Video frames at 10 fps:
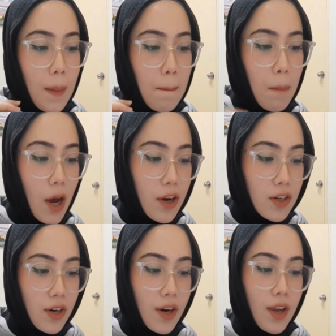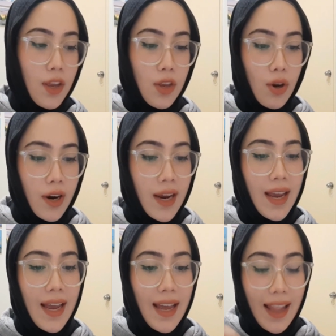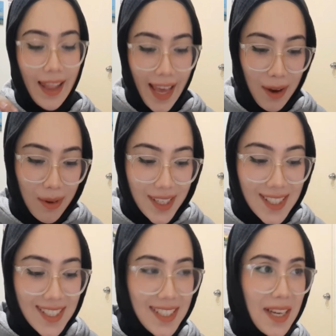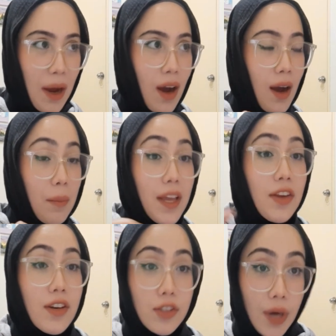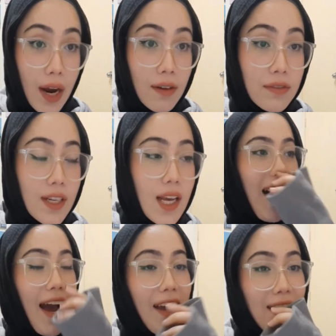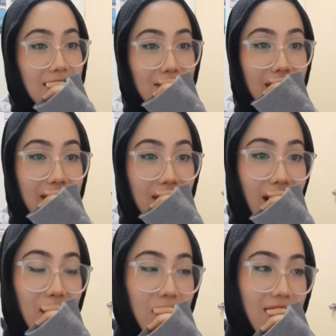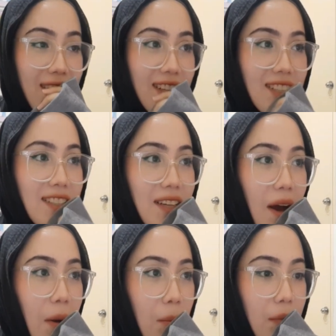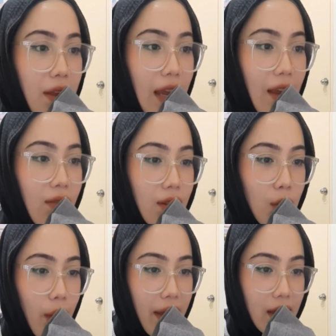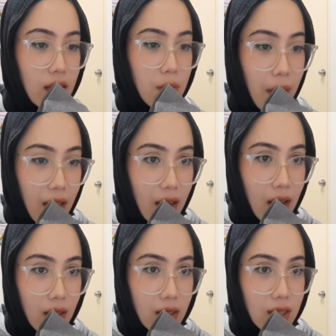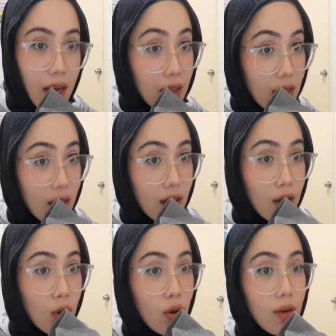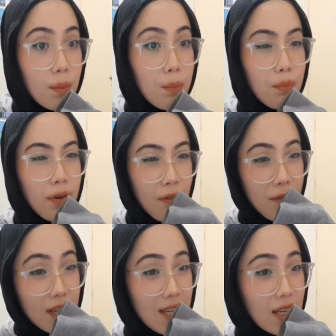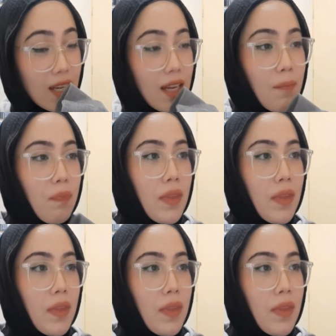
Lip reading: monitor your language in your draft. I struggled a lot with this. Even though I can speak English, I think proficiently,